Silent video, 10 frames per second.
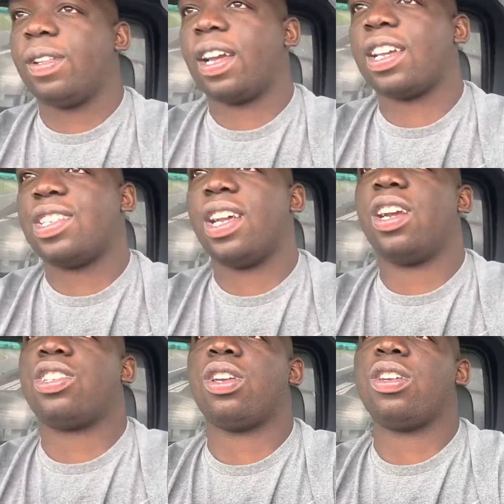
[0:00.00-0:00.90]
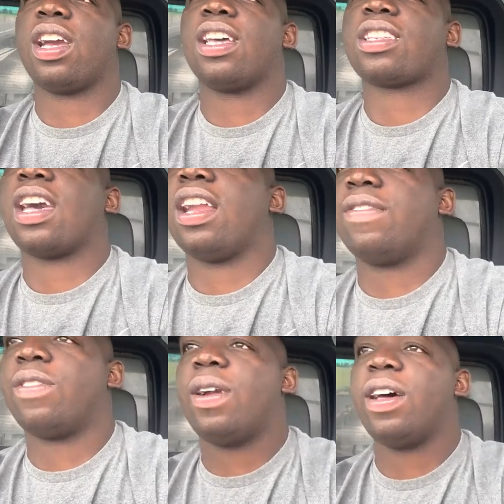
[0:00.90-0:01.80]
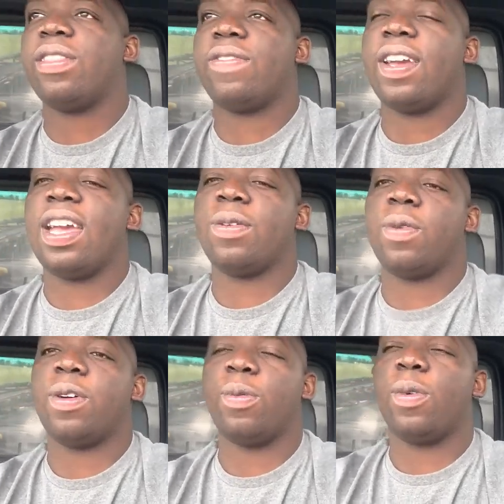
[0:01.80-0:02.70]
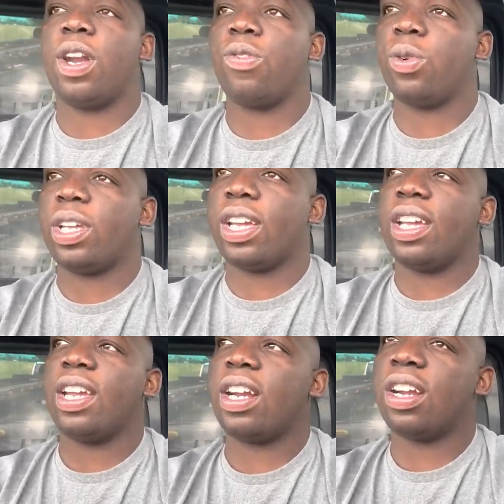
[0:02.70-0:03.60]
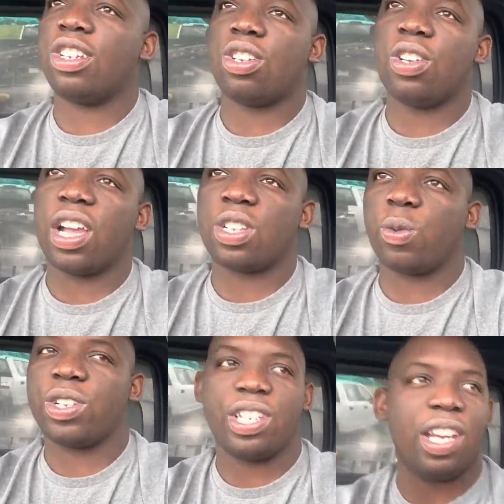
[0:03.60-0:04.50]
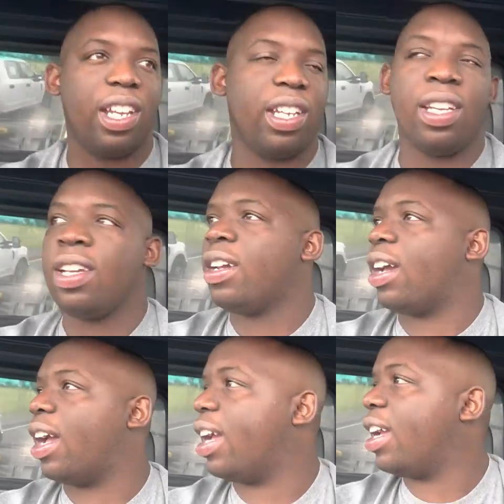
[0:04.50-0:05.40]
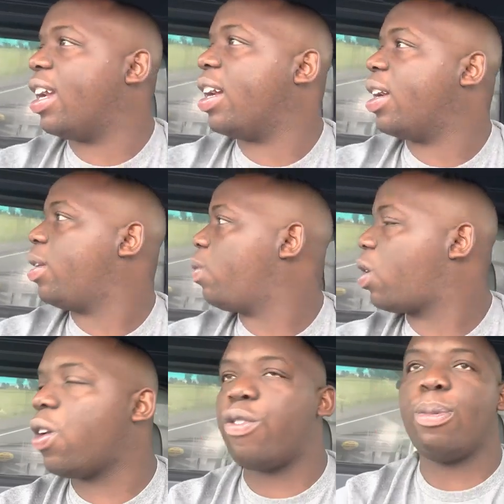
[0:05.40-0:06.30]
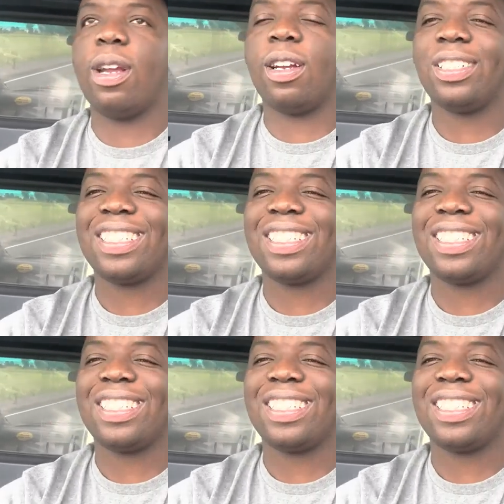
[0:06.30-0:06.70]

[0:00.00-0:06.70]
Like I said, I'll show you guys kind of around the van whenever we get here and show you guys what's in it, and we'll go from there.